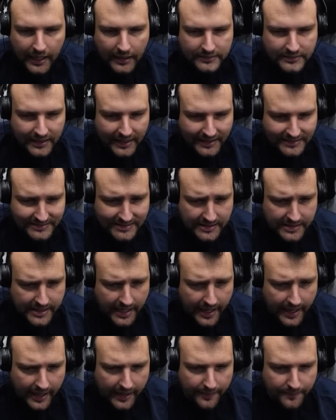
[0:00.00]
trust
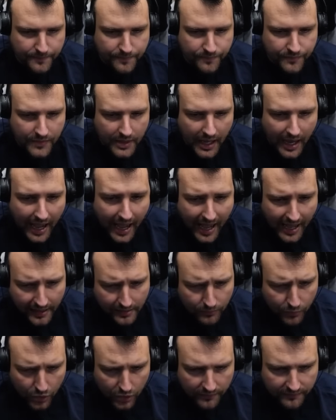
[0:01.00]
the
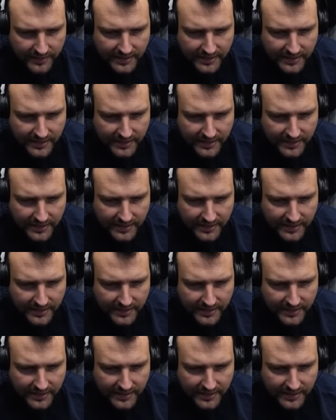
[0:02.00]
armor of